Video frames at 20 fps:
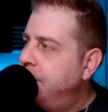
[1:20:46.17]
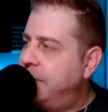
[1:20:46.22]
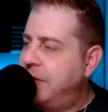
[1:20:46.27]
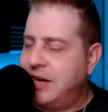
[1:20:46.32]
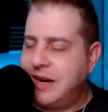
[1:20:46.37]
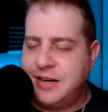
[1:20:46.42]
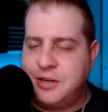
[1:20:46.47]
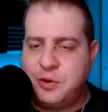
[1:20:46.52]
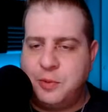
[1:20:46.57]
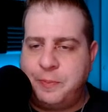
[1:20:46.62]

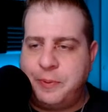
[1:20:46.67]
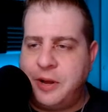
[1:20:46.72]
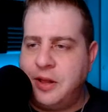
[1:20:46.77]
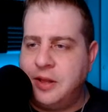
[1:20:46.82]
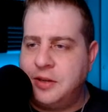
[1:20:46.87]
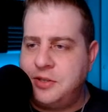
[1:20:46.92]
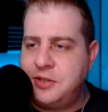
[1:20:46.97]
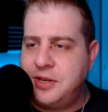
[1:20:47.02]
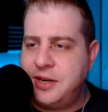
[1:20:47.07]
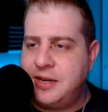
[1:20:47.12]
And I do
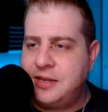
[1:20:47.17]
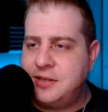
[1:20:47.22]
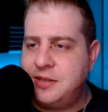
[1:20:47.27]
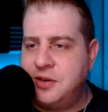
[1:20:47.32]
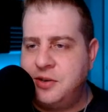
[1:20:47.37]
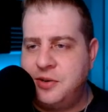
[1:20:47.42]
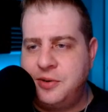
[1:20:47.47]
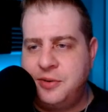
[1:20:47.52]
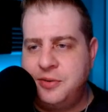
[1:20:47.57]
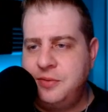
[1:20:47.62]
apologize,
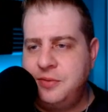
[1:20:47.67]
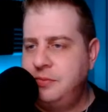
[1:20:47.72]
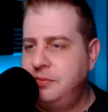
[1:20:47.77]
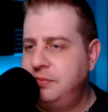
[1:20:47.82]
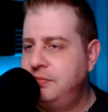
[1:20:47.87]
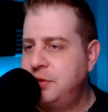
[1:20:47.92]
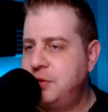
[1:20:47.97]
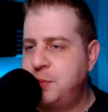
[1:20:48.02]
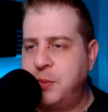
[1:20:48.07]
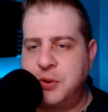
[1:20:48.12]
no
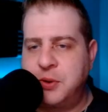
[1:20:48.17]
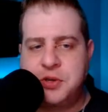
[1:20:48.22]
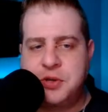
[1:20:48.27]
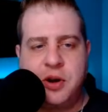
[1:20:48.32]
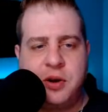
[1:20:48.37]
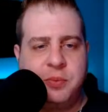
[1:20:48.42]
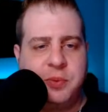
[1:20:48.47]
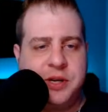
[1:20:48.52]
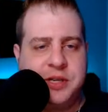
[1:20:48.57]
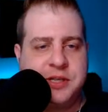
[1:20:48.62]
sports
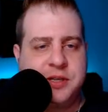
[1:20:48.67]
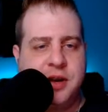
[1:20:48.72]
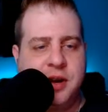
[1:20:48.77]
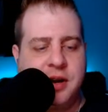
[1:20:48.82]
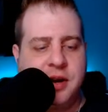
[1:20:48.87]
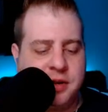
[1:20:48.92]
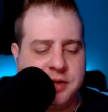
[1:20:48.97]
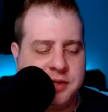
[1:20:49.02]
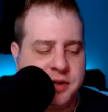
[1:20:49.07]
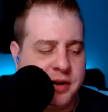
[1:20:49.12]
card
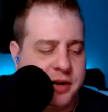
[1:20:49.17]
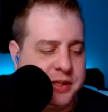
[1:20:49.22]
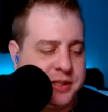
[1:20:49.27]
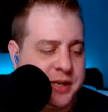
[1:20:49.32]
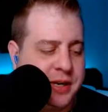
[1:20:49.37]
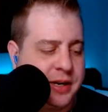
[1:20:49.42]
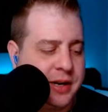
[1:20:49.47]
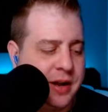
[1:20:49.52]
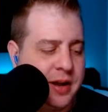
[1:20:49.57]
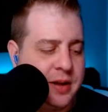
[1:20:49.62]
restock on
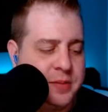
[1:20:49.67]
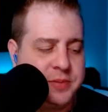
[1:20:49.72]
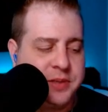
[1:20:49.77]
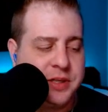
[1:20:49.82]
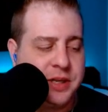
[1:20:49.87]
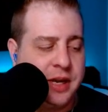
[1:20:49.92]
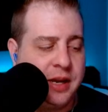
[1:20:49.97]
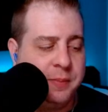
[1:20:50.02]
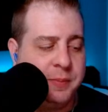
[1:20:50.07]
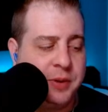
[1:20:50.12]
Target.com
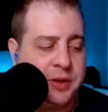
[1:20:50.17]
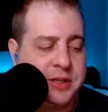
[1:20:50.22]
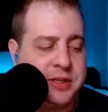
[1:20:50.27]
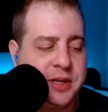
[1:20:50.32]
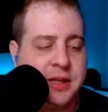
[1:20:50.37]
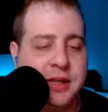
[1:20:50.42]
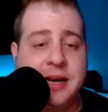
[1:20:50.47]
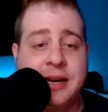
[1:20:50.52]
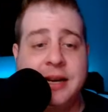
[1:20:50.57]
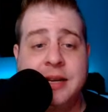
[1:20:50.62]
today, but
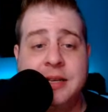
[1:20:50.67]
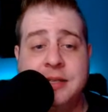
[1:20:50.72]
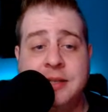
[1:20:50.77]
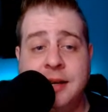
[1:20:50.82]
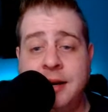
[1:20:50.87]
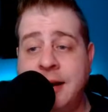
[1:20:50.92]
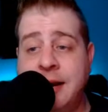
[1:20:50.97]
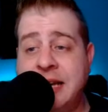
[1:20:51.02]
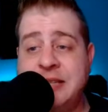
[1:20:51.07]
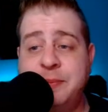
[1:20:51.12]
like I
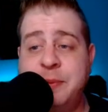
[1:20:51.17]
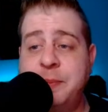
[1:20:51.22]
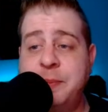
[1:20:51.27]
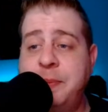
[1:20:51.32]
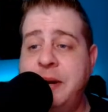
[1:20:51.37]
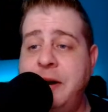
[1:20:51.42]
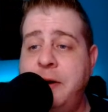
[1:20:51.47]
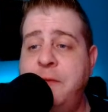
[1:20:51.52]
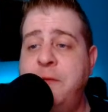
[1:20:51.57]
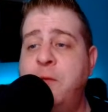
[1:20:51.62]
said, guys,
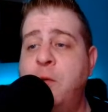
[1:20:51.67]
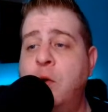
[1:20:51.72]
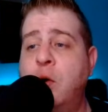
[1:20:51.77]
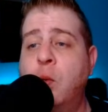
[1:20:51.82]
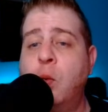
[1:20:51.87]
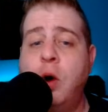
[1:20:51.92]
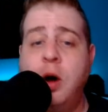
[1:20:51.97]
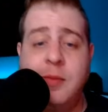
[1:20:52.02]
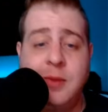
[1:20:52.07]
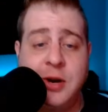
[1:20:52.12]
prepare for
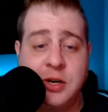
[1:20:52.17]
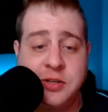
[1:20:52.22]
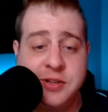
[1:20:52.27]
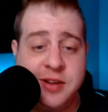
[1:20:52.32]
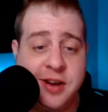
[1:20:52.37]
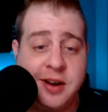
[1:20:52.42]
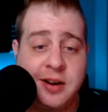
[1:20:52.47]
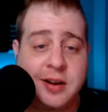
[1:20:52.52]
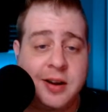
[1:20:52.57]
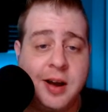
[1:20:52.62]

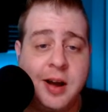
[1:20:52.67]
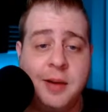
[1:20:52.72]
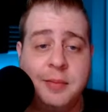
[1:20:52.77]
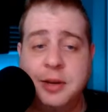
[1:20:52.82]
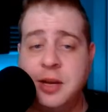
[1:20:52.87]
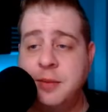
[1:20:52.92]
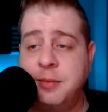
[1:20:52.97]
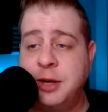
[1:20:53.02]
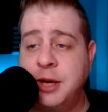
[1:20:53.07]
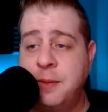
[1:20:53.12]
Walmart.com
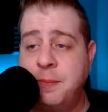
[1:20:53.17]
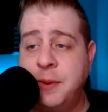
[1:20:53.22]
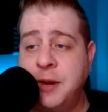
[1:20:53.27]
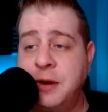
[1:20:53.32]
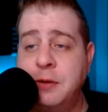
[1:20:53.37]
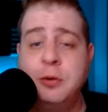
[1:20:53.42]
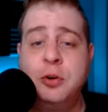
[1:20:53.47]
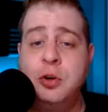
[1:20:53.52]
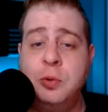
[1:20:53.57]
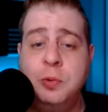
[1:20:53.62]
coming up
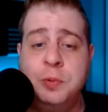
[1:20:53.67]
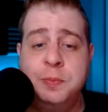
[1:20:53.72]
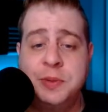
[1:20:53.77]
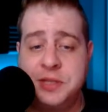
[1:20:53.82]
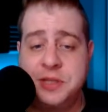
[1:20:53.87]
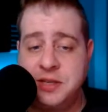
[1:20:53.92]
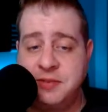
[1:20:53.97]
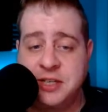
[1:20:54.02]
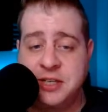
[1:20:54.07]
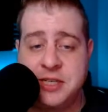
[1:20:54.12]
at noon
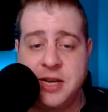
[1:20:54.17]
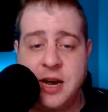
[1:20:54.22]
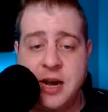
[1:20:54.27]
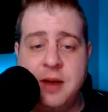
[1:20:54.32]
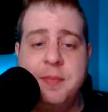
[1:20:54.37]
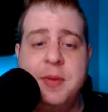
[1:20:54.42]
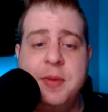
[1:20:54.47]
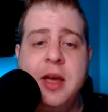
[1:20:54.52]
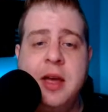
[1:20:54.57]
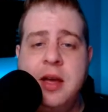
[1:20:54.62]
Pacific
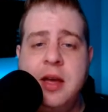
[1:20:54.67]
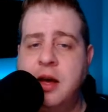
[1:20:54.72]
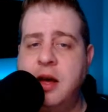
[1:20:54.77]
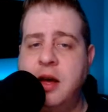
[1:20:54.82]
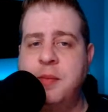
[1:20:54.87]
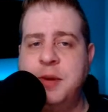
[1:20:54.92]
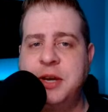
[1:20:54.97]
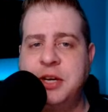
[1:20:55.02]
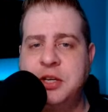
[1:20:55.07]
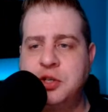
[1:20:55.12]
time.
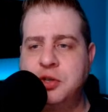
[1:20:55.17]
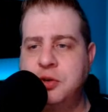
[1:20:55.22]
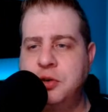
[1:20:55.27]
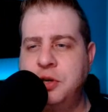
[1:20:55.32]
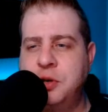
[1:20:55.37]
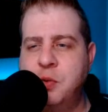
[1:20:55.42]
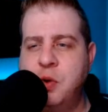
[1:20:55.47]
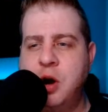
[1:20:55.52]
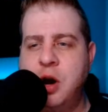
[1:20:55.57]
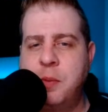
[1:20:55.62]
Make sure
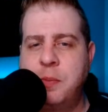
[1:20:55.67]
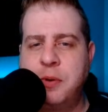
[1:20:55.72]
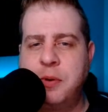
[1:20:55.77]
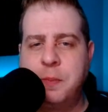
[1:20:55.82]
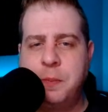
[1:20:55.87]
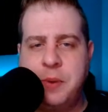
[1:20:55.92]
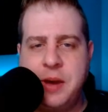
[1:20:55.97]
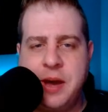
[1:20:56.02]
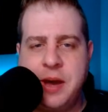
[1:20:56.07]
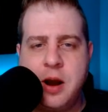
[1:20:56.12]
you are
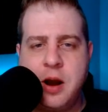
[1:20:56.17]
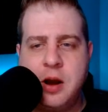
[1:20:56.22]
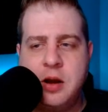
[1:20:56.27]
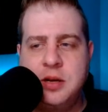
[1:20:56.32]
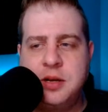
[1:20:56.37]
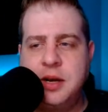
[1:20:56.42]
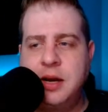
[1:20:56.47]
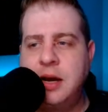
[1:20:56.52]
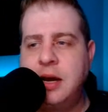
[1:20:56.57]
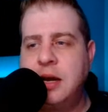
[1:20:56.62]

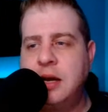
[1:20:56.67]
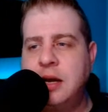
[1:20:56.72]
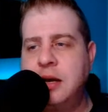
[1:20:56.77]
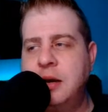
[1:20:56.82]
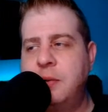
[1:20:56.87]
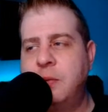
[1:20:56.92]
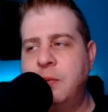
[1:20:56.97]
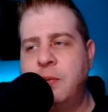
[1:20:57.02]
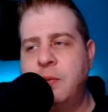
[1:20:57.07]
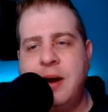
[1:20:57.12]
prepared
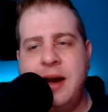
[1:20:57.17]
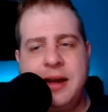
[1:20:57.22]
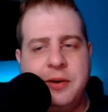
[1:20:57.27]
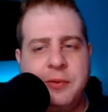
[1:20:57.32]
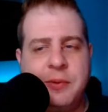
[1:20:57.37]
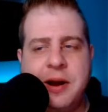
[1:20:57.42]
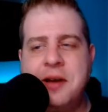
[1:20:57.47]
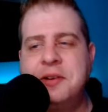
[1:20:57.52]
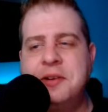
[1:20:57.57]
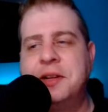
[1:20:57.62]
right
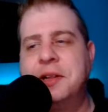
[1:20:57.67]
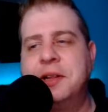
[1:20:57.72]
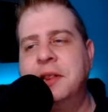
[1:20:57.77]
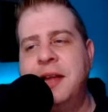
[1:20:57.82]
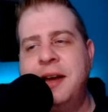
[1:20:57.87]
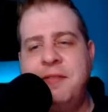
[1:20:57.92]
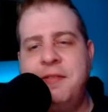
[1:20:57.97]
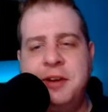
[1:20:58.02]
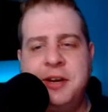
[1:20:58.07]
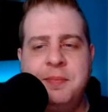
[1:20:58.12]
around
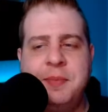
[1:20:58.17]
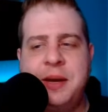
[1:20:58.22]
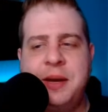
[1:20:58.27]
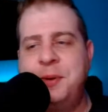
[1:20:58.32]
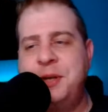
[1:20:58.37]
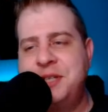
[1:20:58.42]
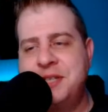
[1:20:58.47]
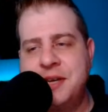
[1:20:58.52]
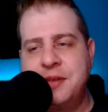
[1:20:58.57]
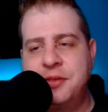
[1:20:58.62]
11,
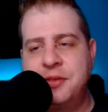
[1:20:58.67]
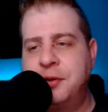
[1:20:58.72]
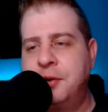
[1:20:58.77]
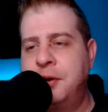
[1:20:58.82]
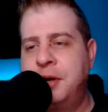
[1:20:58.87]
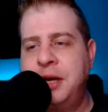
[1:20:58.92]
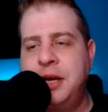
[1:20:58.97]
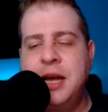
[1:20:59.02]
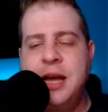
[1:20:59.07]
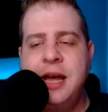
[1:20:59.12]
maybe
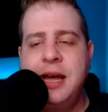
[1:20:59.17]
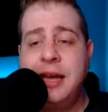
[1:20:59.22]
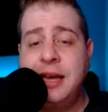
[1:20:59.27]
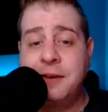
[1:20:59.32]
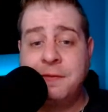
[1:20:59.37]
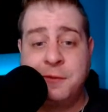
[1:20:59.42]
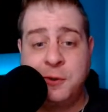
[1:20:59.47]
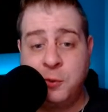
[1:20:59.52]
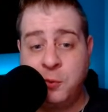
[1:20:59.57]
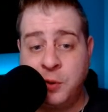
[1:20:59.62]
10:30,
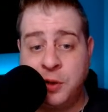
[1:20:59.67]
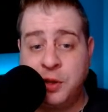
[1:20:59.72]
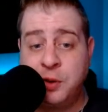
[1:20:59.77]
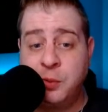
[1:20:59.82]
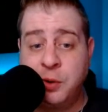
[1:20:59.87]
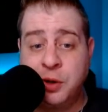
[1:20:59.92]
if you really,